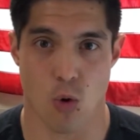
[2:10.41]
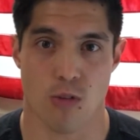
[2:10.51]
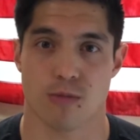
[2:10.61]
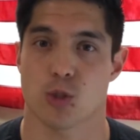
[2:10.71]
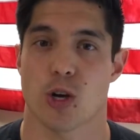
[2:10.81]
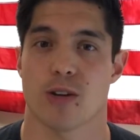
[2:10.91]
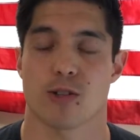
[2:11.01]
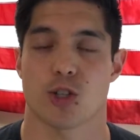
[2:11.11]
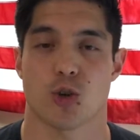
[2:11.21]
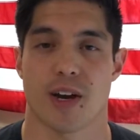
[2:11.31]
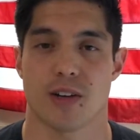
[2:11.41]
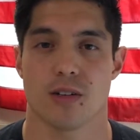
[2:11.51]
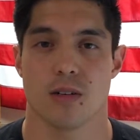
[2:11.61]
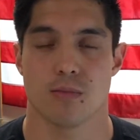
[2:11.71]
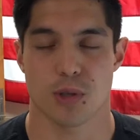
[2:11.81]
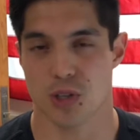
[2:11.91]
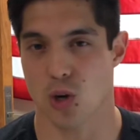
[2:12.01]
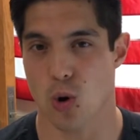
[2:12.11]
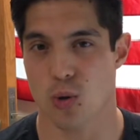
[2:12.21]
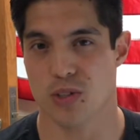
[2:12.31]
or from trainer to trainer, but the
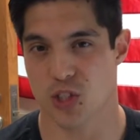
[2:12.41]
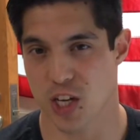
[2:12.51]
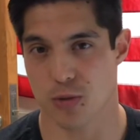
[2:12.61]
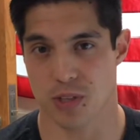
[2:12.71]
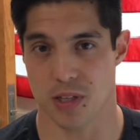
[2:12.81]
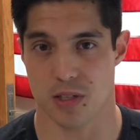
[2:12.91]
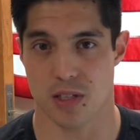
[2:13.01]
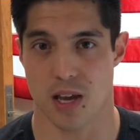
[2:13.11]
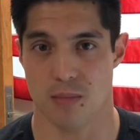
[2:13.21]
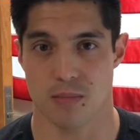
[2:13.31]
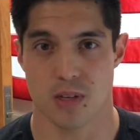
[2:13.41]
goal is generally the same.